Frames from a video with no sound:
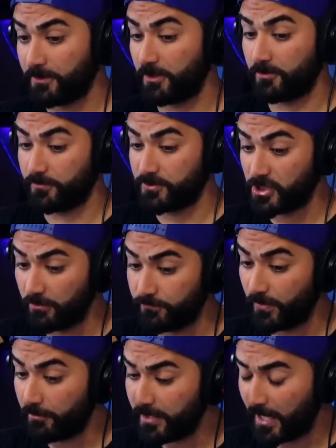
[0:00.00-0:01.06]
that are still
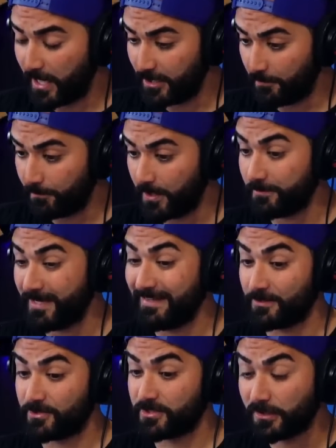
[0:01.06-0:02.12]
very high up on him, and
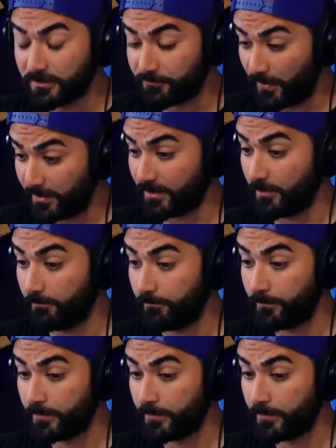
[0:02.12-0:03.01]
they're still defending him.